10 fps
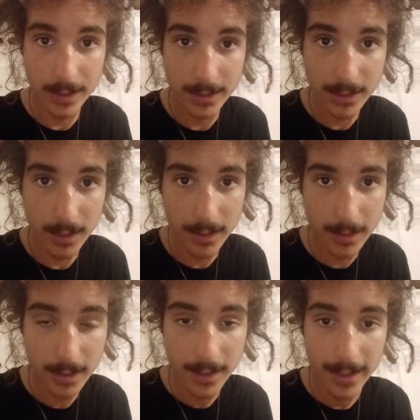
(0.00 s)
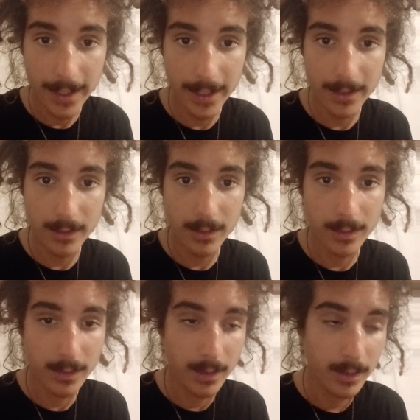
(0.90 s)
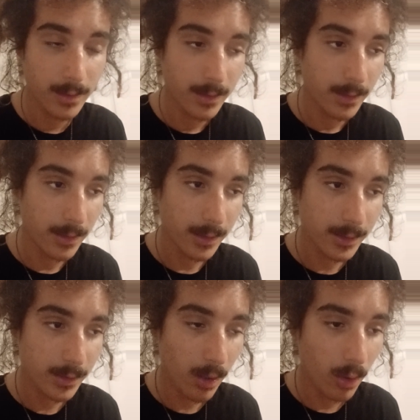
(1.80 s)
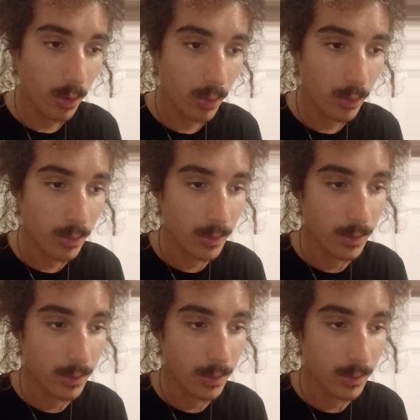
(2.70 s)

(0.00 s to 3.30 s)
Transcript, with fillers: the sun and the soul